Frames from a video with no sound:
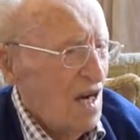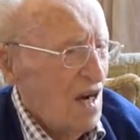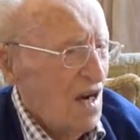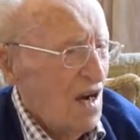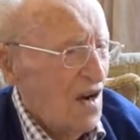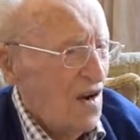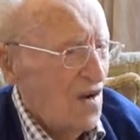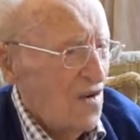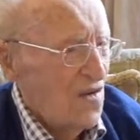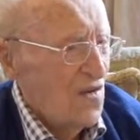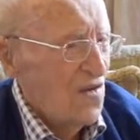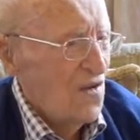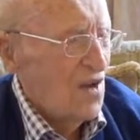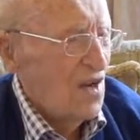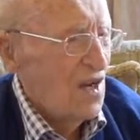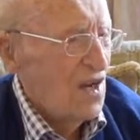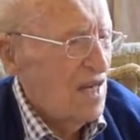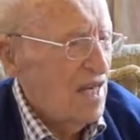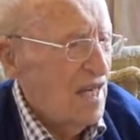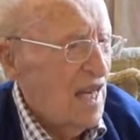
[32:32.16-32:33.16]
and
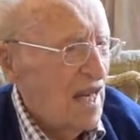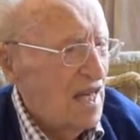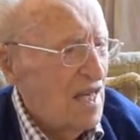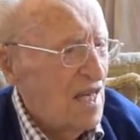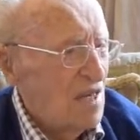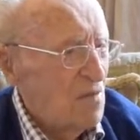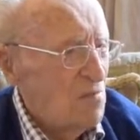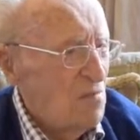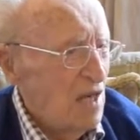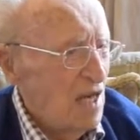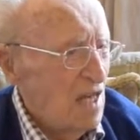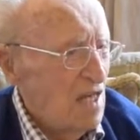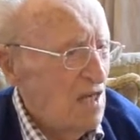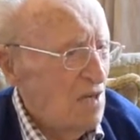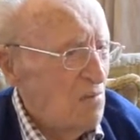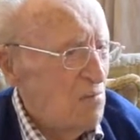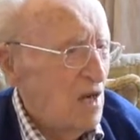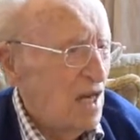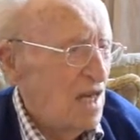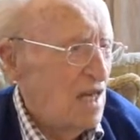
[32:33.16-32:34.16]
uh, get his
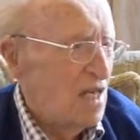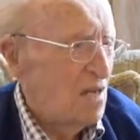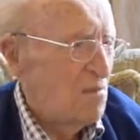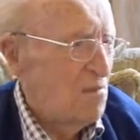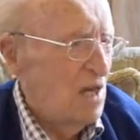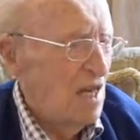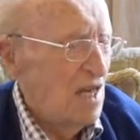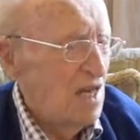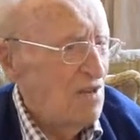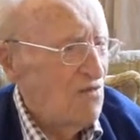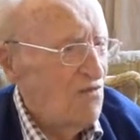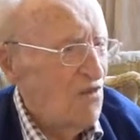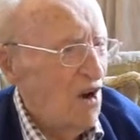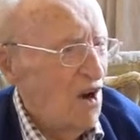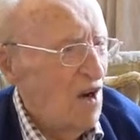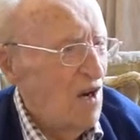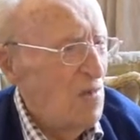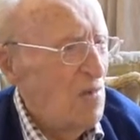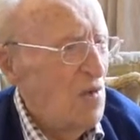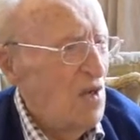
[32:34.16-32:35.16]
meals, bring his meals
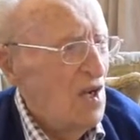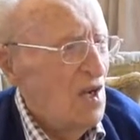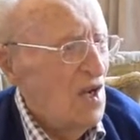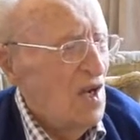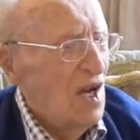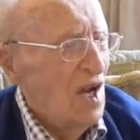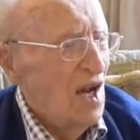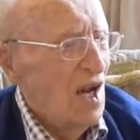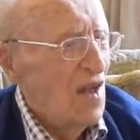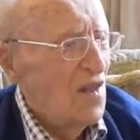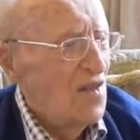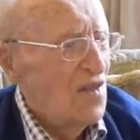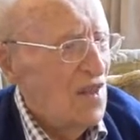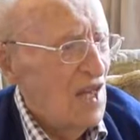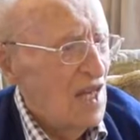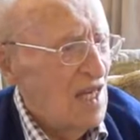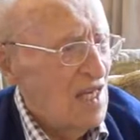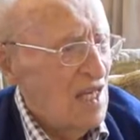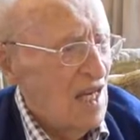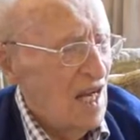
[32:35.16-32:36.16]
for him, and
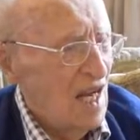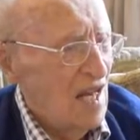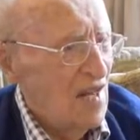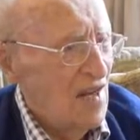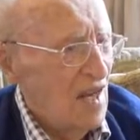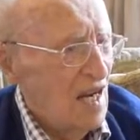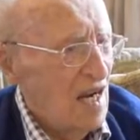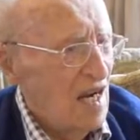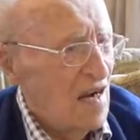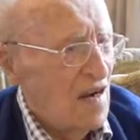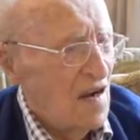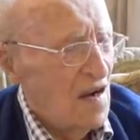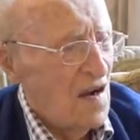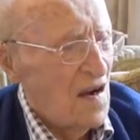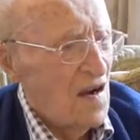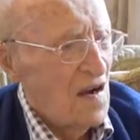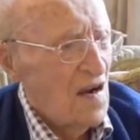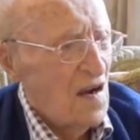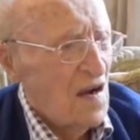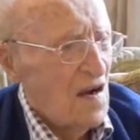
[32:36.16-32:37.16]
things like that.
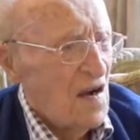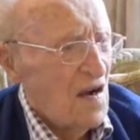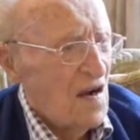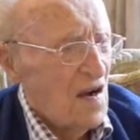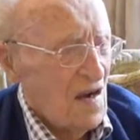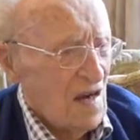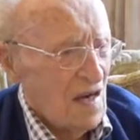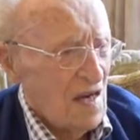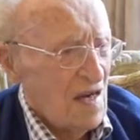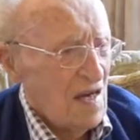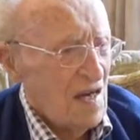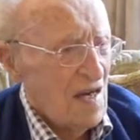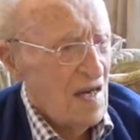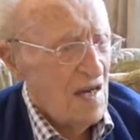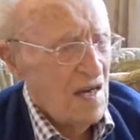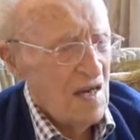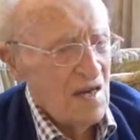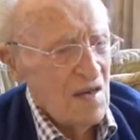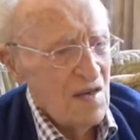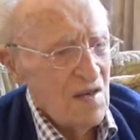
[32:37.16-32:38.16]

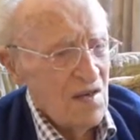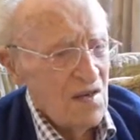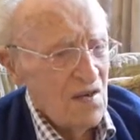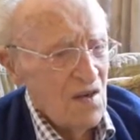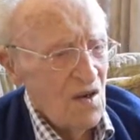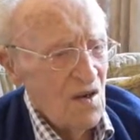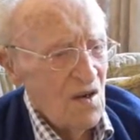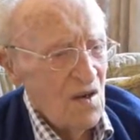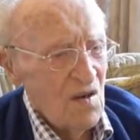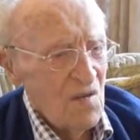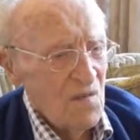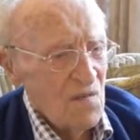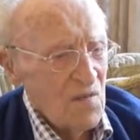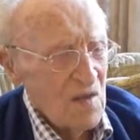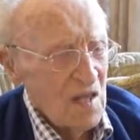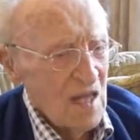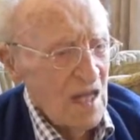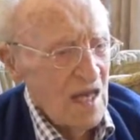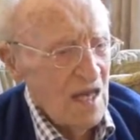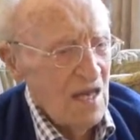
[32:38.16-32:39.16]
And uh, so
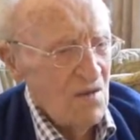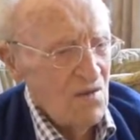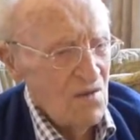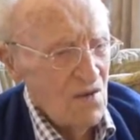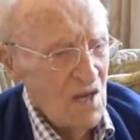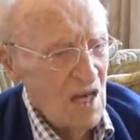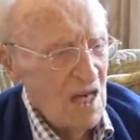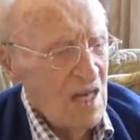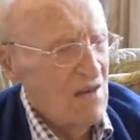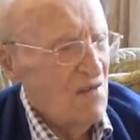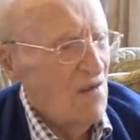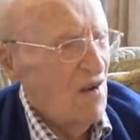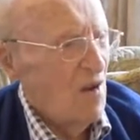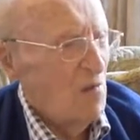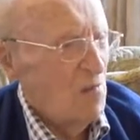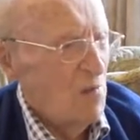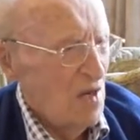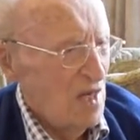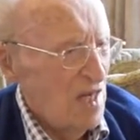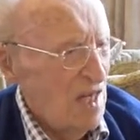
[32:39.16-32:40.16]
it was great
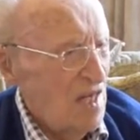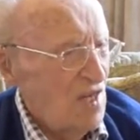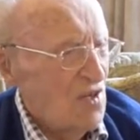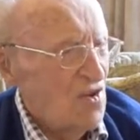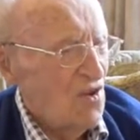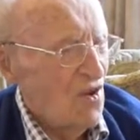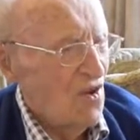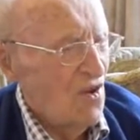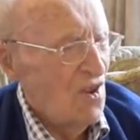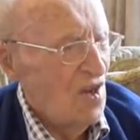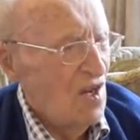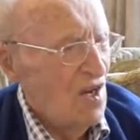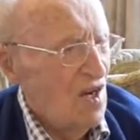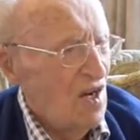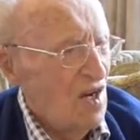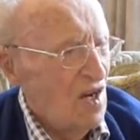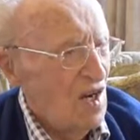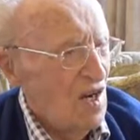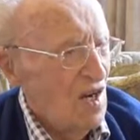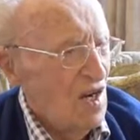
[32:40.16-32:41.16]
helping each other.
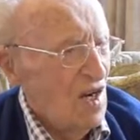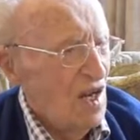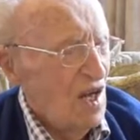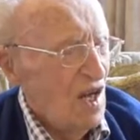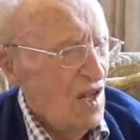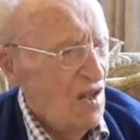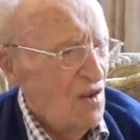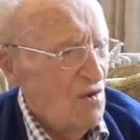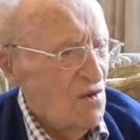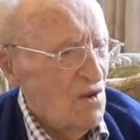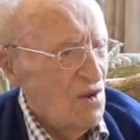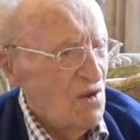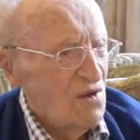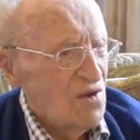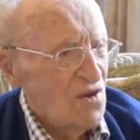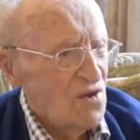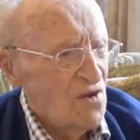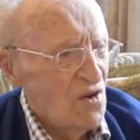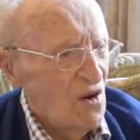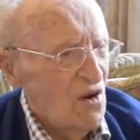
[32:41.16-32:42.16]
Right. And
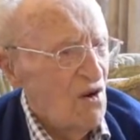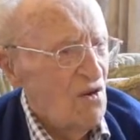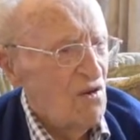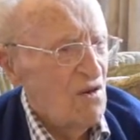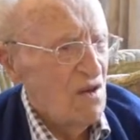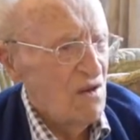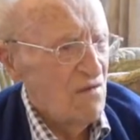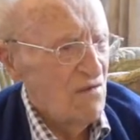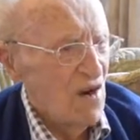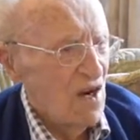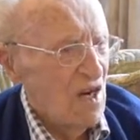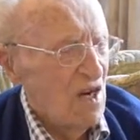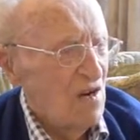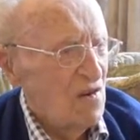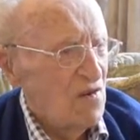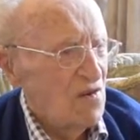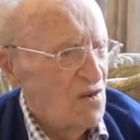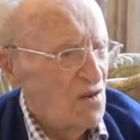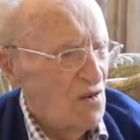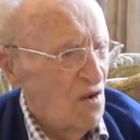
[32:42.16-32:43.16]
there's a strong,
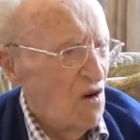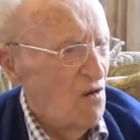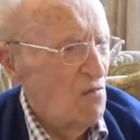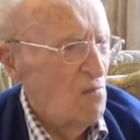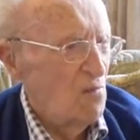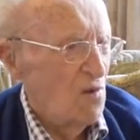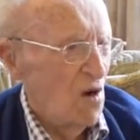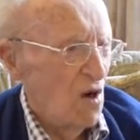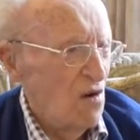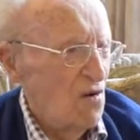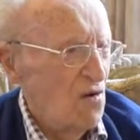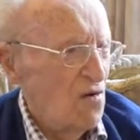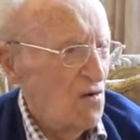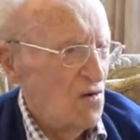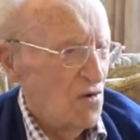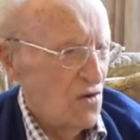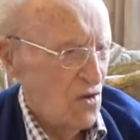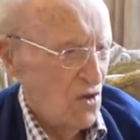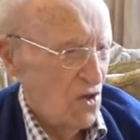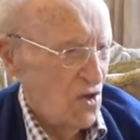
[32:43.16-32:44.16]
very strong
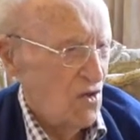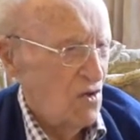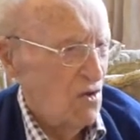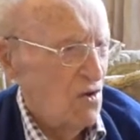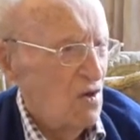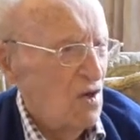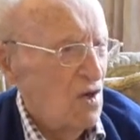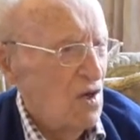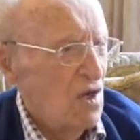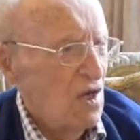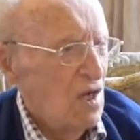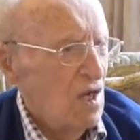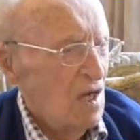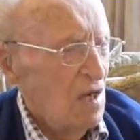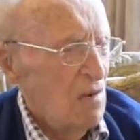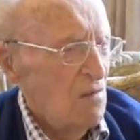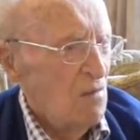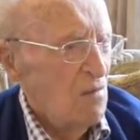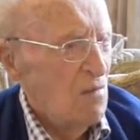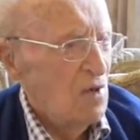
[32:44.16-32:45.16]
bond grew
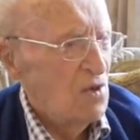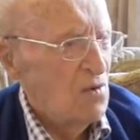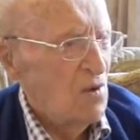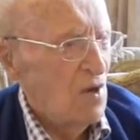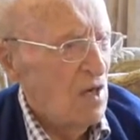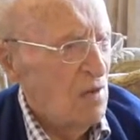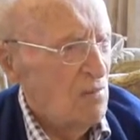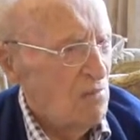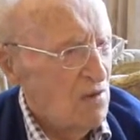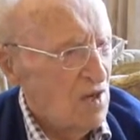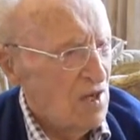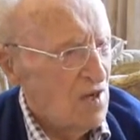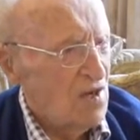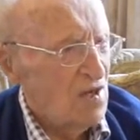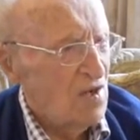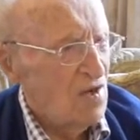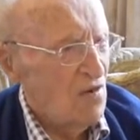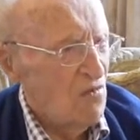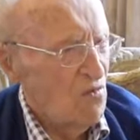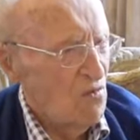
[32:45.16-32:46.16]
between
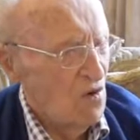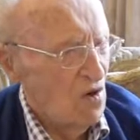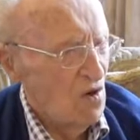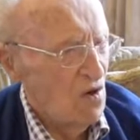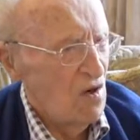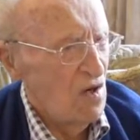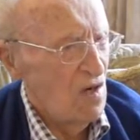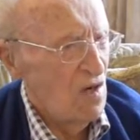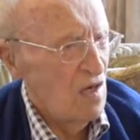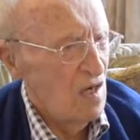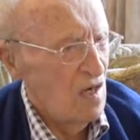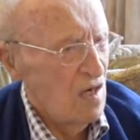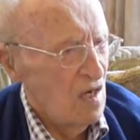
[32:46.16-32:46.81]
prisoners of war.